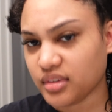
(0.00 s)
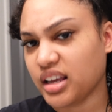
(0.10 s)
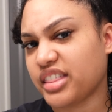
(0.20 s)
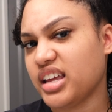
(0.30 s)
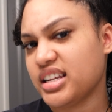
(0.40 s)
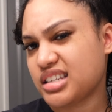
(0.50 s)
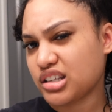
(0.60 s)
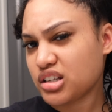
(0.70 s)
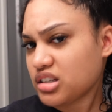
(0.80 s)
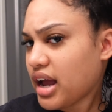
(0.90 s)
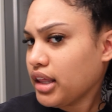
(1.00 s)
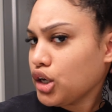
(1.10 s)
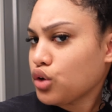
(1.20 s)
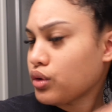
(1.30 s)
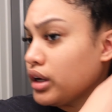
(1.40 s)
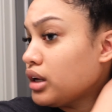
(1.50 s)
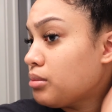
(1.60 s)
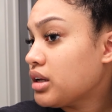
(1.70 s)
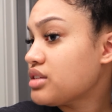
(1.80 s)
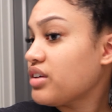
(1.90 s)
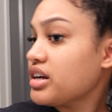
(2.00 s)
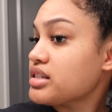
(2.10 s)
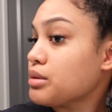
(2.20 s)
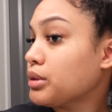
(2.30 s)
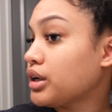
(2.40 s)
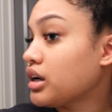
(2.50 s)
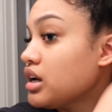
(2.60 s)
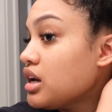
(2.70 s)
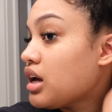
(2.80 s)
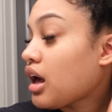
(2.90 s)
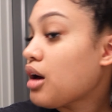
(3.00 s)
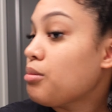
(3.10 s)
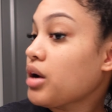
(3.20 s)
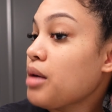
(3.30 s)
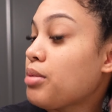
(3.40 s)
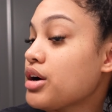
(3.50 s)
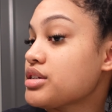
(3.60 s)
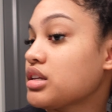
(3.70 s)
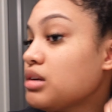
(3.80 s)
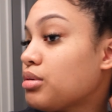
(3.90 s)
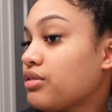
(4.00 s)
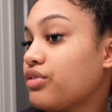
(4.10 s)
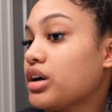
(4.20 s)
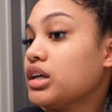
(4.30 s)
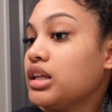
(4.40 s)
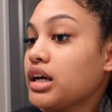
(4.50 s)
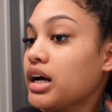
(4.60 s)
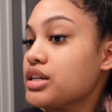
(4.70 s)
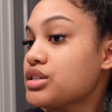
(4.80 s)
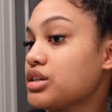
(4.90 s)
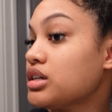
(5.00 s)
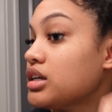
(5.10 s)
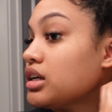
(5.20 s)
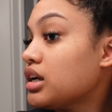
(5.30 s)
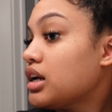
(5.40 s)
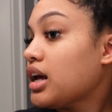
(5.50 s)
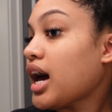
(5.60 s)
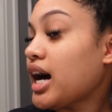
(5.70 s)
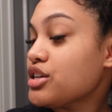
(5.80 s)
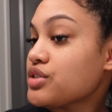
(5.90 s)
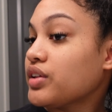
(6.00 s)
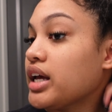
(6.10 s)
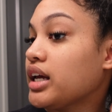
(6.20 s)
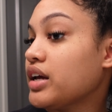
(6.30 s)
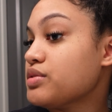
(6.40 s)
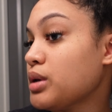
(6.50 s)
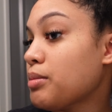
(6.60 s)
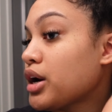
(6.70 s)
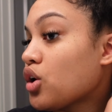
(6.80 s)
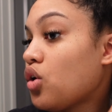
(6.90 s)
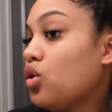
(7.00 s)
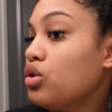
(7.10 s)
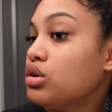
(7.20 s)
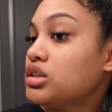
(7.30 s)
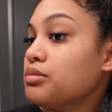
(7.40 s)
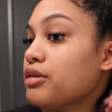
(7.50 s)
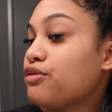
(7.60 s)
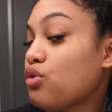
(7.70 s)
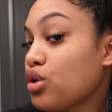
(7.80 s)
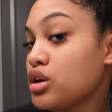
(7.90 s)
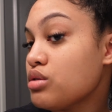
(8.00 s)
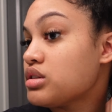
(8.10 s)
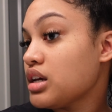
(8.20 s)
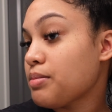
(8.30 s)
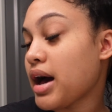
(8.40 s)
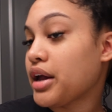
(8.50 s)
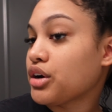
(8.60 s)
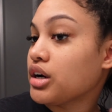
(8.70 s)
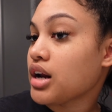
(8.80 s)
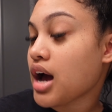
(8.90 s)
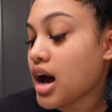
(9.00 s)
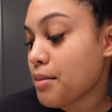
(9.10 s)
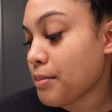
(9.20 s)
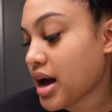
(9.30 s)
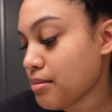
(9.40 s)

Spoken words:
I think it's the styling cream. It's very similar, but I personally prefer the custard. I just feel like it gives me a better hold. Before using Pattern, my